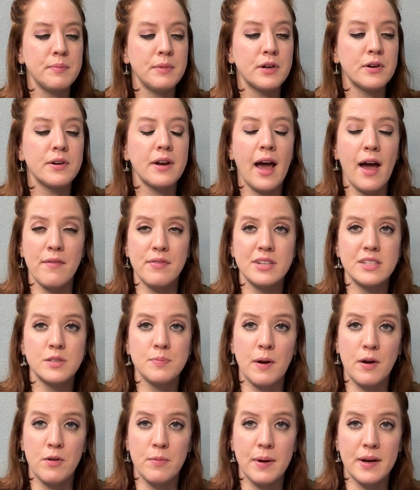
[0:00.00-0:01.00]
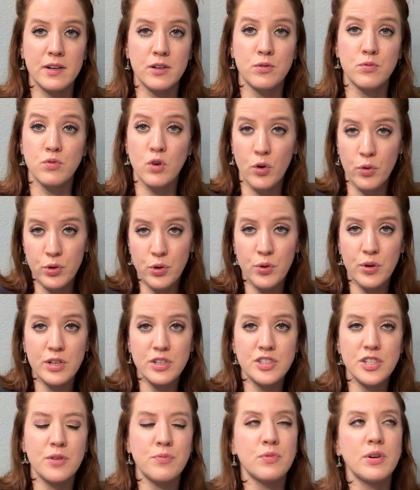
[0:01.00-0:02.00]
Mirrored Heavens by Rebecca
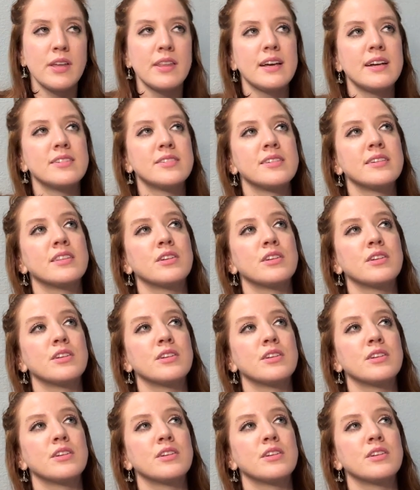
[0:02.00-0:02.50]
Roanhorse and realizing